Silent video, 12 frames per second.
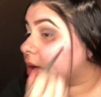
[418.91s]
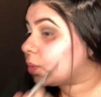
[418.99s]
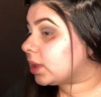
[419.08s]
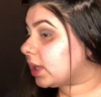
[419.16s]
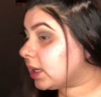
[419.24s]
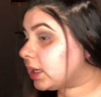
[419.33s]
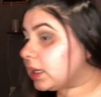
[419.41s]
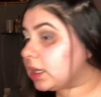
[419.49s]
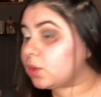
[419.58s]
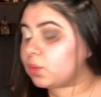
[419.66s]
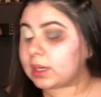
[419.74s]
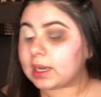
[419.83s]
We liking
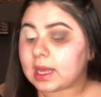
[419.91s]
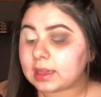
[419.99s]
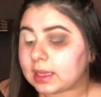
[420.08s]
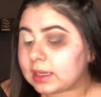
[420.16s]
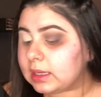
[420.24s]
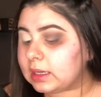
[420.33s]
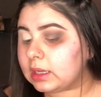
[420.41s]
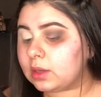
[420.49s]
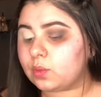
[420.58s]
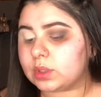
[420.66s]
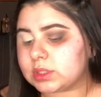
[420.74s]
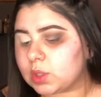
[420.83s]
it? We not liking
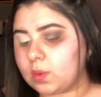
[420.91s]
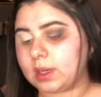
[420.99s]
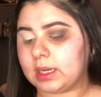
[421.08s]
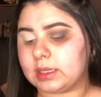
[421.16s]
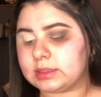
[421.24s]
it? What's going on?